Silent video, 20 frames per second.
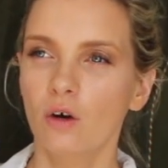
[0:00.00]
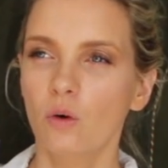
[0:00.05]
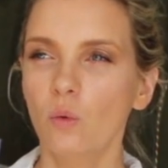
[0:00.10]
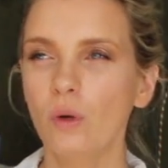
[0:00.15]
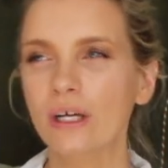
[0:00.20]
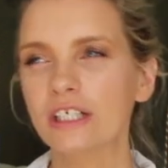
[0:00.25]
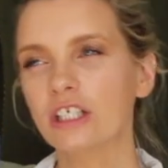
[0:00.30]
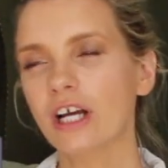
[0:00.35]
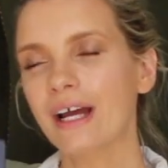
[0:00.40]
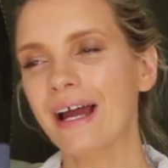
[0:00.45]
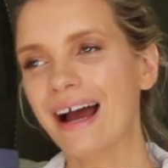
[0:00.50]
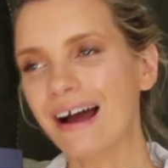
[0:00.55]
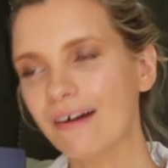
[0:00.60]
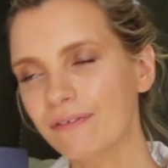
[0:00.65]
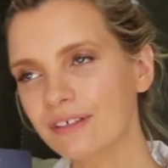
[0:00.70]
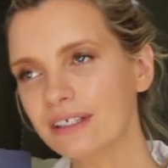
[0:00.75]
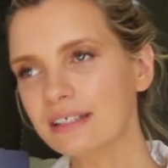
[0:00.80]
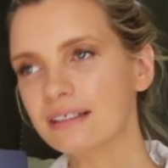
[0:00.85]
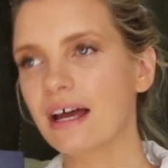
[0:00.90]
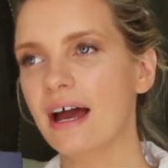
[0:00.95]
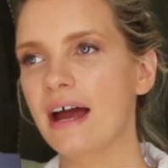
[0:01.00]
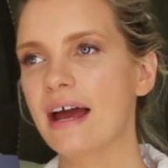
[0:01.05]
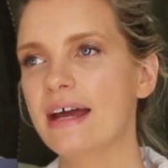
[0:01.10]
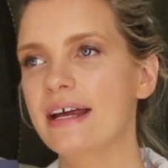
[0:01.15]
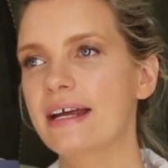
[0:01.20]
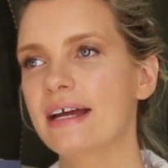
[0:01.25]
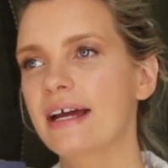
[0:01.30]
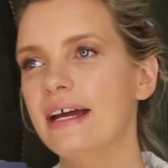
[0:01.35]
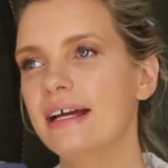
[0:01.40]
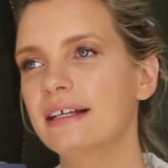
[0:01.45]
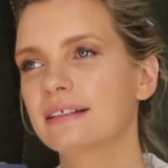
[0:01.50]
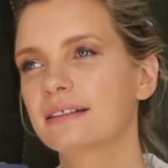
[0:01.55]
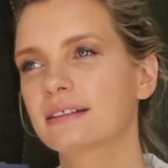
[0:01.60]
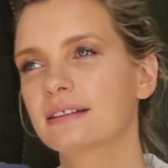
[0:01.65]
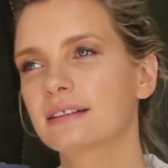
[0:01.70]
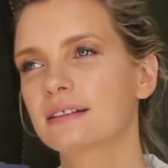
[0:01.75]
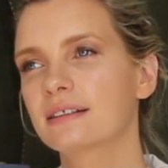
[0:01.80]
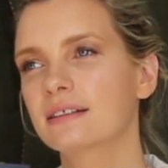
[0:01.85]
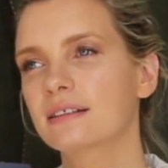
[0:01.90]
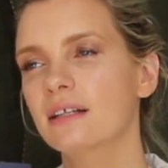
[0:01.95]
which I have to say is
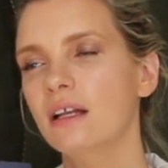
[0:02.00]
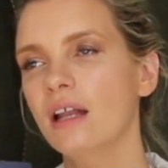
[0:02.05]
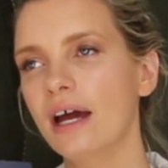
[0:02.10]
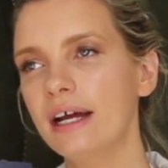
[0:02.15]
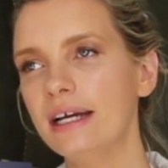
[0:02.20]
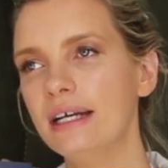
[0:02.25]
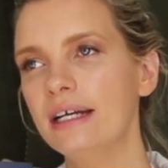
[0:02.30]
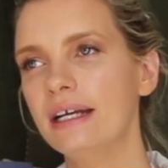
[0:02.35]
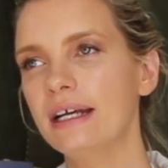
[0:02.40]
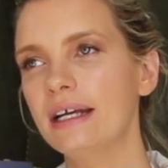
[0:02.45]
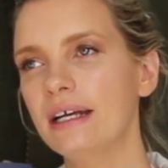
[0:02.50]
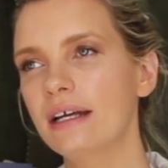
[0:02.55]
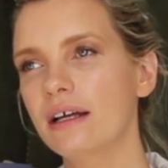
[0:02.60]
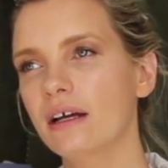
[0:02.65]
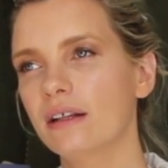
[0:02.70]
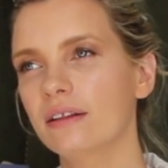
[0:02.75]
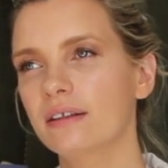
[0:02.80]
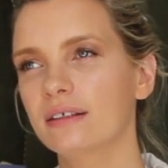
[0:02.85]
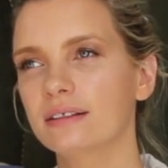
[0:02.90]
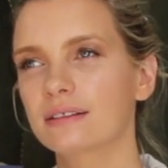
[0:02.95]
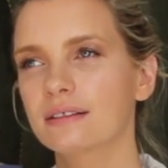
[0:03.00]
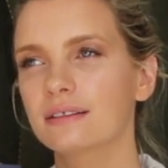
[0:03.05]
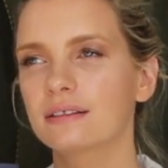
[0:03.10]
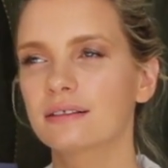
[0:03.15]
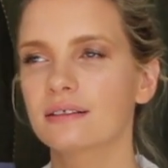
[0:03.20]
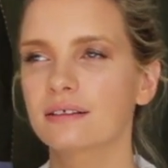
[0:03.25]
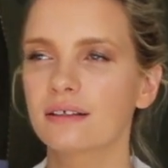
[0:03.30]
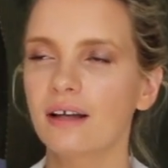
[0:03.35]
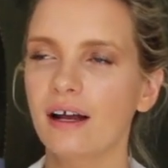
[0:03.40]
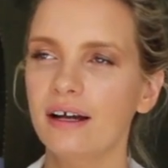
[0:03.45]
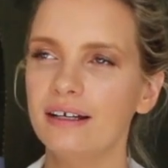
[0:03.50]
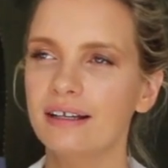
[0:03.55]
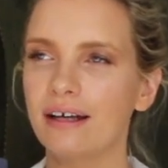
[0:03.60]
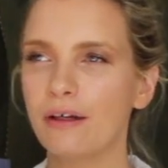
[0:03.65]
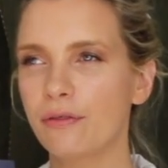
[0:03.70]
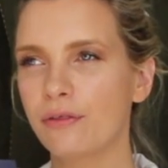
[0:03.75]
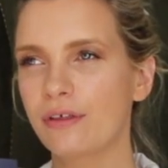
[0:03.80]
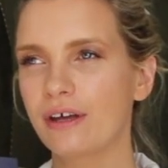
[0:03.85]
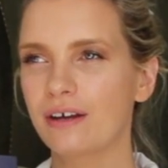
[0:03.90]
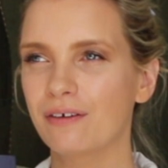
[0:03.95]
slightly, it's like
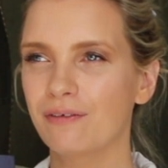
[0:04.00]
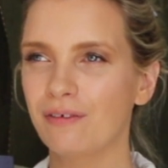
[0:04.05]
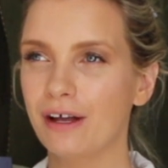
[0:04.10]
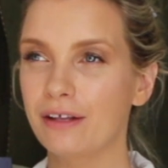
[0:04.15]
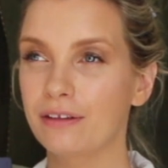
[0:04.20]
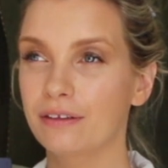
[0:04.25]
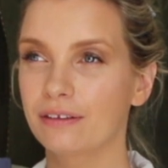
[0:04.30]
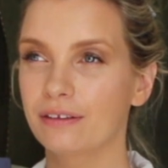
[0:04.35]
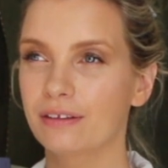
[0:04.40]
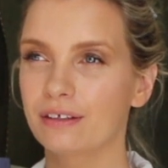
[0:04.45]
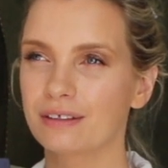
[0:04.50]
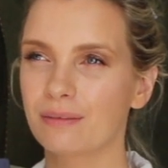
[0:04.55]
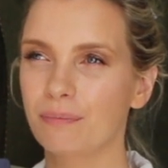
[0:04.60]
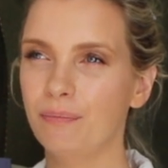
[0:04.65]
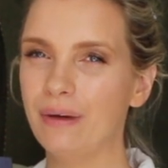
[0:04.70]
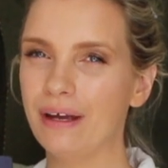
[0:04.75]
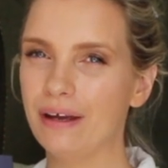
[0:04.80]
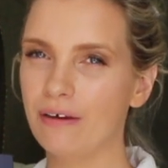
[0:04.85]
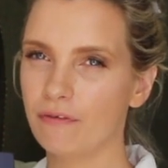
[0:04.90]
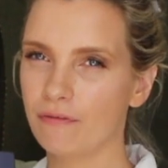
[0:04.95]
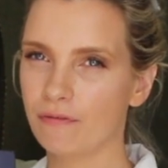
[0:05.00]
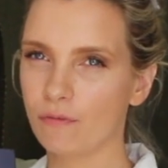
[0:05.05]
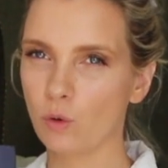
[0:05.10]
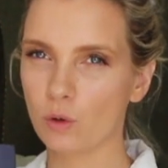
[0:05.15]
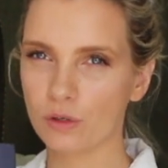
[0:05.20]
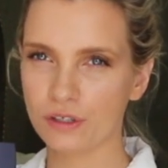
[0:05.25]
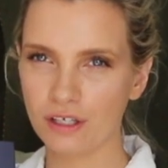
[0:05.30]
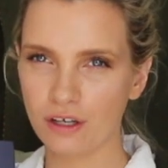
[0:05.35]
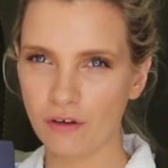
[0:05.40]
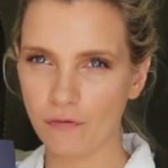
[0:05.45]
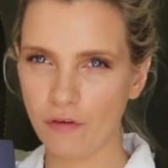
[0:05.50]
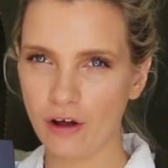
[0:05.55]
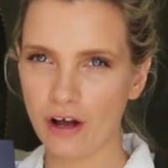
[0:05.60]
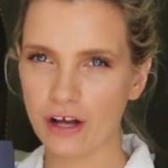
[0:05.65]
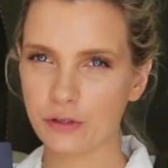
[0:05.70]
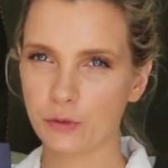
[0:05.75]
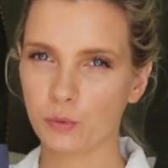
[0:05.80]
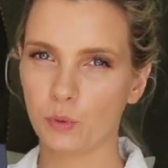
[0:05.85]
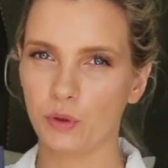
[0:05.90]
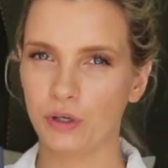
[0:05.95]
that thing of like, there's a bit of what's in the
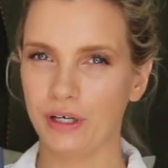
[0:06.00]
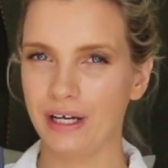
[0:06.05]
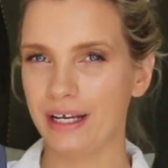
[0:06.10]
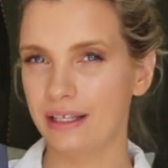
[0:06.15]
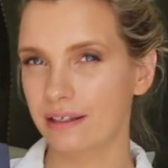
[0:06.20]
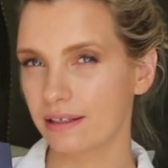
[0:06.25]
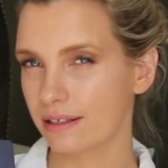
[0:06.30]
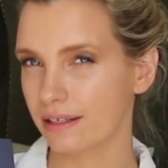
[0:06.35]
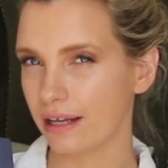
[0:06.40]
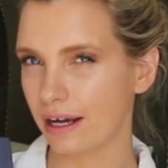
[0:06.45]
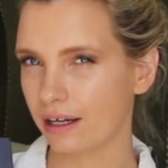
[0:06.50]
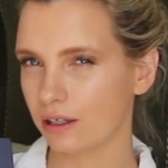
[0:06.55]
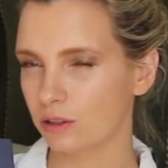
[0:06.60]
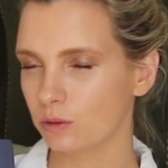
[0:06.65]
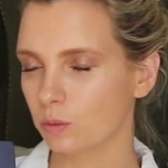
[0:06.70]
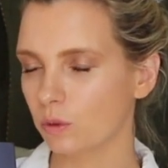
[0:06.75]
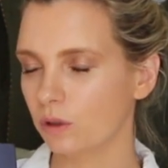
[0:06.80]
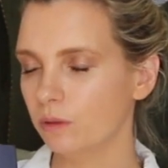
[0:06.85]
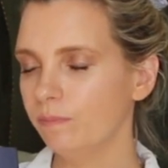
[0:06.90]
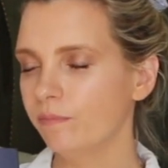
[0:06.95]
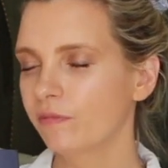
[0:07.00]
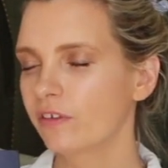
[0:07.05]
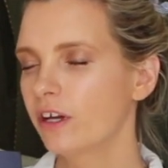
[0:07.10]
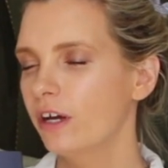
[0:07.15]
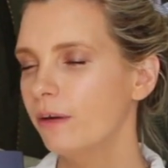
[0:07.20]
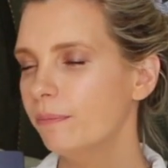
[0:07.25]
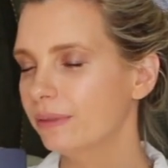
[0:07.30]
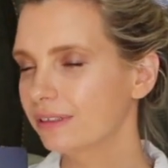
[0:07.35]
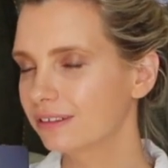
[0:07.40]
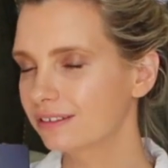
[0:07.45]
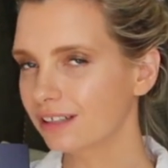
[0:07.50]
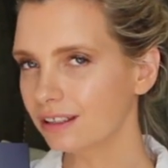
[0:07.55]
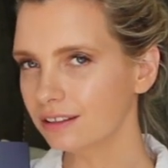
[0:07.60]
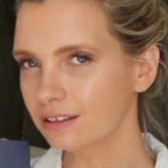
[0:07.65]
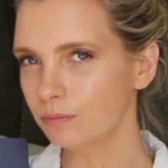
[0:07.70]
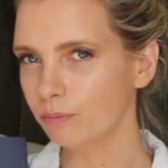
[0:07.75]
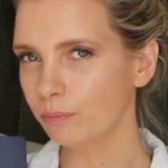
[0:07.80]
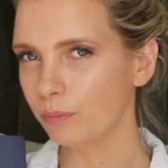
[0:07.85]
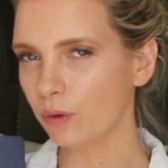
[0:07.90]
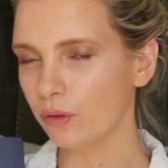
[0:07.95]
first one in the second one, but it
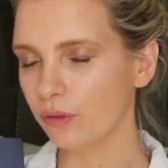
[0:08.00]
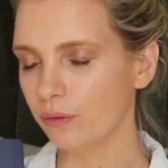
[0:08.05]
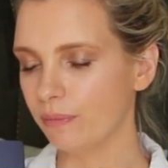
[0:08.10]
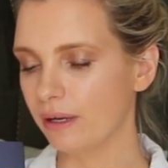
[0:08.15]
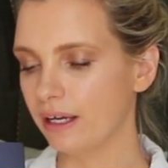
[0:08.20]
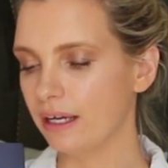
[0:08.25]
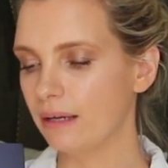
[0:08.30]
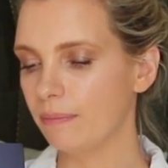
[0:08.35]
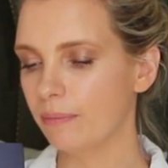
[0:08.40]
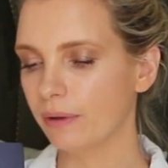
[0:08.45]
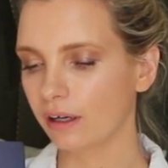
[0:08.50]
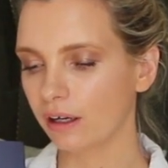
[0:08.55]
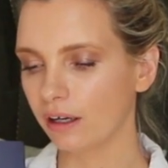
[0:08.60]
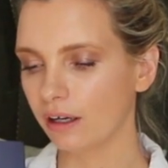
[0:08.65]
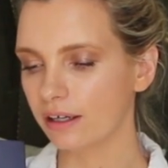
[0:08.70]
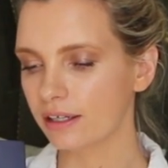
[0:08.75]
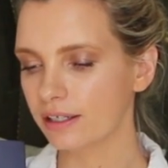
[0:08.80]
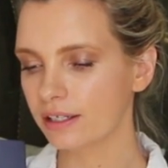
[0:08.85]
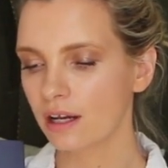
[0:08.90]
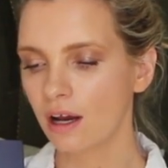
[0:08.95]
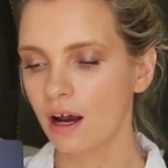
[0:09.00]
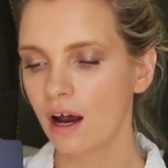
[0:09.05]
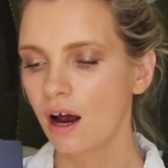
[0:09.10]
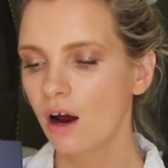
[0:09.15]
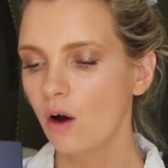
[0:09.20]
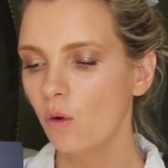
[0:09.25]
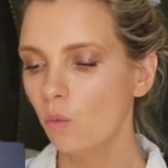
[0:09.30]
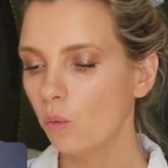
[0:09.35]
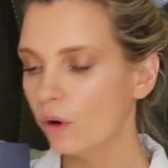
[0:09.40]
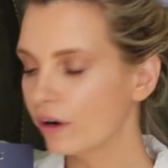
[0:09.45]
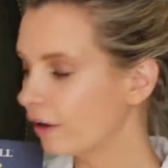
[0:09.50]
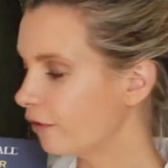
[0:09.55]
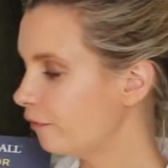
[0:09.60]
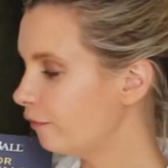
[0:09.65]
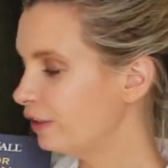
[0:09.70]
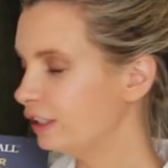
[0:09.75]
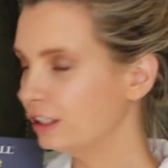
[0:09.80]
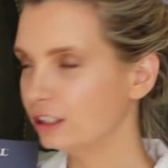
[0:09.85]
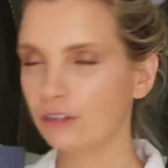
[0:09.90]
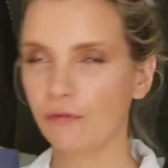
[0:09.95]
doesn't bother me, because when I
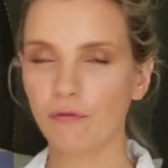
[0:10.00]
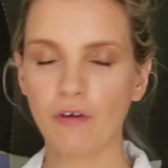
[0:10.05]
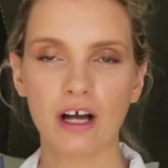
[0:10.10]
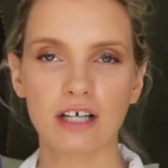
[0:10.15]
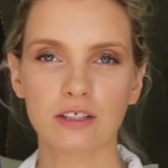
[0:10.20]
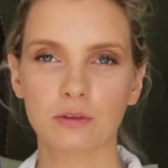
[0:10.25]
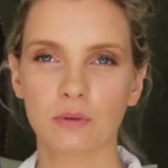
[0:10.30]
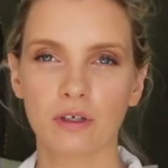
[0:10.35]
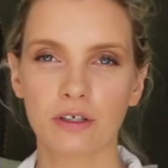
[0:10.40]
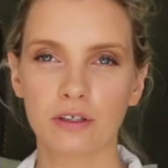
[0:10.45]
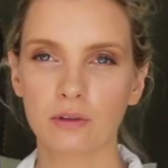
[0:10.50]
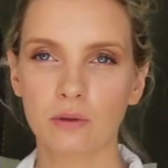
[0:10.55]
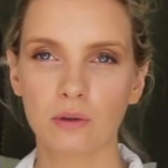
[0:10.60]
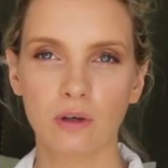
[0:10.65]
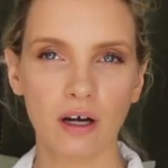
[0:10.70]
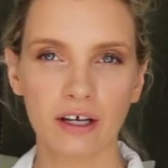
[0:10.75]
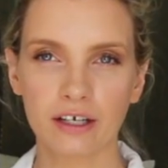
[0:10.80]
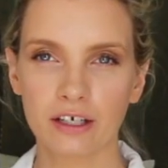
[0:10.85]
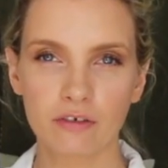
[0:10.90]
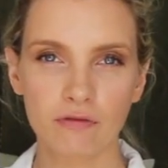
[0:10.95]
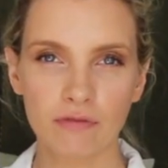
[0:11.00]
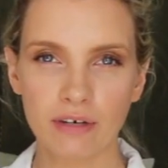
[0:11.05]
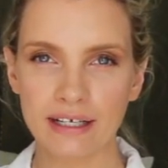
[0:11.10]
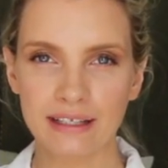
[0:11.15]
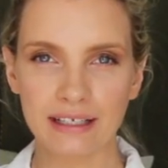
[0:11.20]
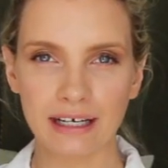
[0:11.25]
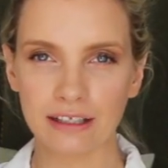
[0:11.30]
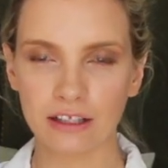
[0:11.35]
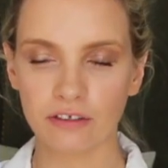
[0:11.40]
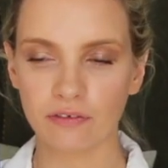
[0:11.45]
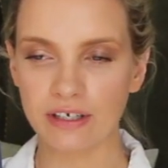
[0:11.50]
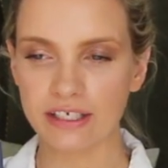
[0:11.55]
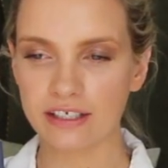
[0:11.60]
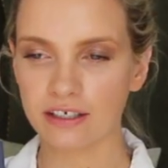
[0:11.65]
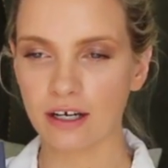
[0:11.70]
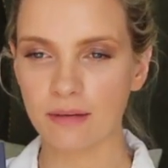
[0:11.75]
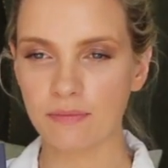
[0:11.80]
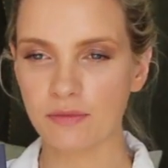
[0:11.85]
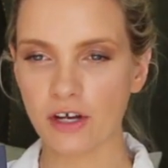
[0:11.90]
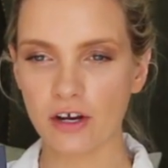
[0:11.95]
finished the first one, I thought I could read that three
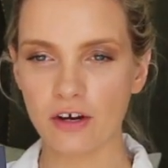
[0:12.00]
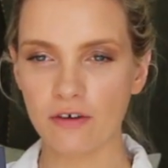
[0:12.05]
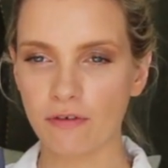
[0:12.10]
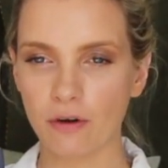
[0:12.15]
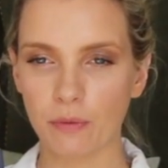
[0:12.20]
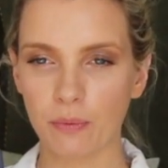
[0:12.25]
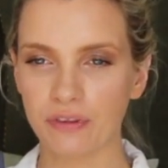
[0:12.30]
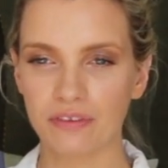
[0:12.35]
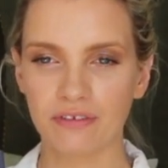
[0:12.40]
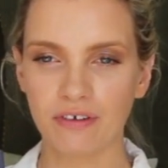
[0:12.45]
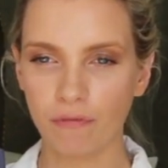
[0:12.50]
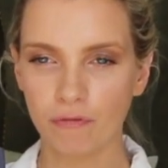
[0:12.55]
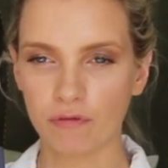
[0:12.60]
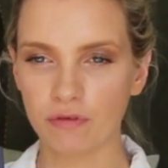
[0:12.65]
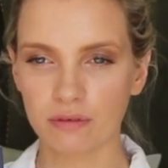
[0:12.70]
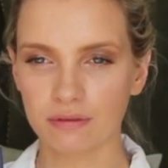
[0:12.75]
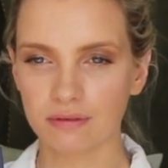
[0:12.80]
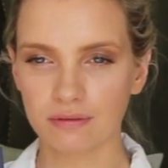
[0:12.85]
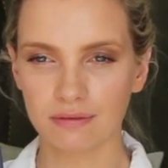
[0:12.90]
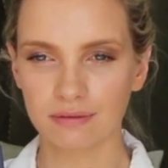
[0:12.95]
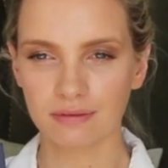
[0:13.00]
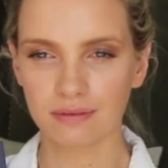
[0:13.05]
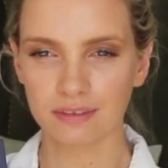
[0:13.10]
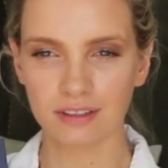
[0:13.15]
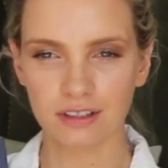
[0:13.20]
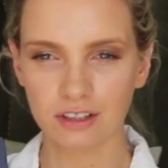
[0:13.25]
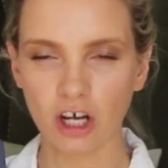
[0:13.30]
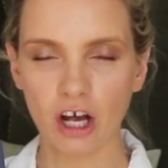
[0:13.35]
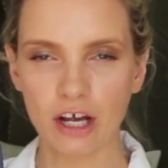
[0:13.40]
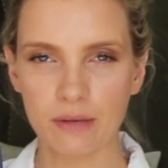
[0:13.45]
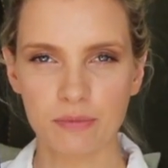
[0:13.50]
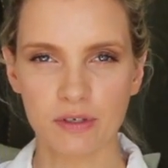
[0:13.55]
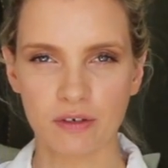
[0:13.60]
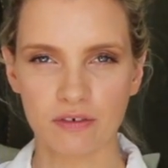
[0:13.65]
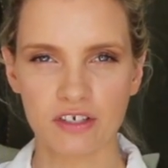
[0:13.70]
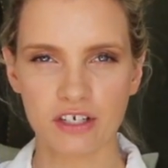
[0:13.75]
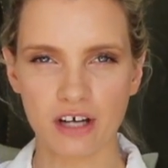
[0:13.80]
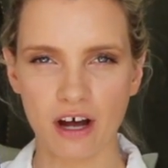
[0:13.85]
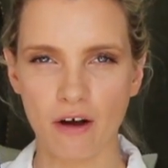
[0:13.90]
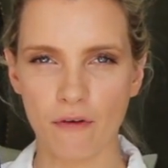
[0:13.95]
times over with different types of
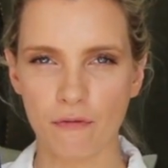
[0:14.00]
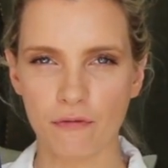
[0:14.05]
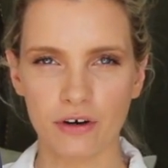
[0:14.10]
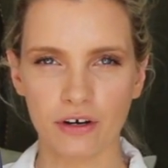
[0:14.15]
stuff,